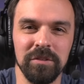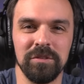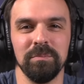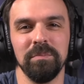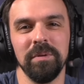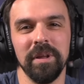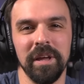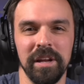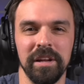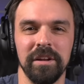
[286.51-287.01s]
So I'm
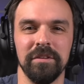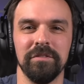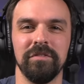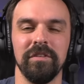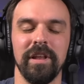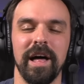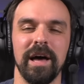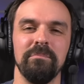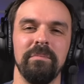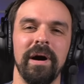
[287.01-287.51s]
planning to
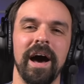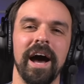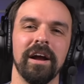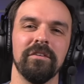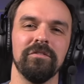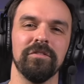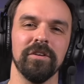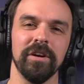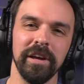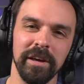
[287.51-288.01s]
fly
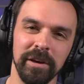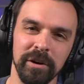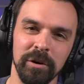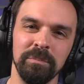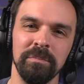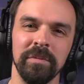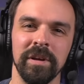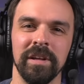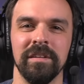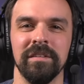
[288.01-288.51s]
back for
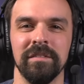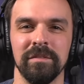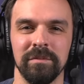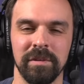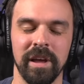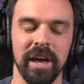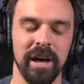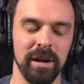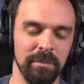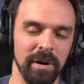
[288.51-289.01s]
him and
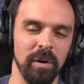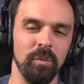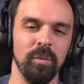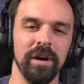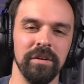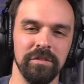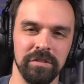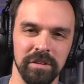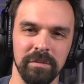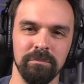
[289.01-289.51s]
kind of my
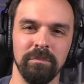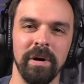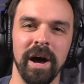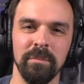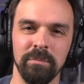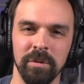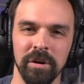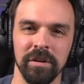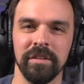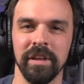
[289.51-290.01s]
wife's and my
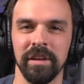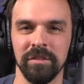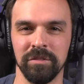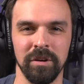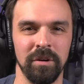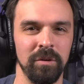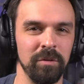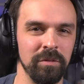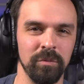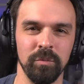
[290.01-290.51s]
birthdays
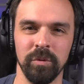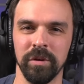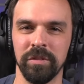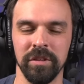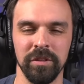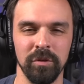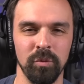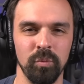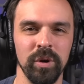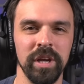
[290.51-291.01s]
all
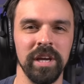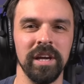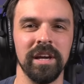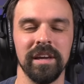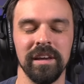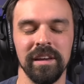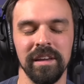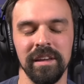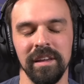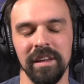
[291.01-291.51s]
within the
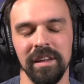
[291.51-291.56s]
week.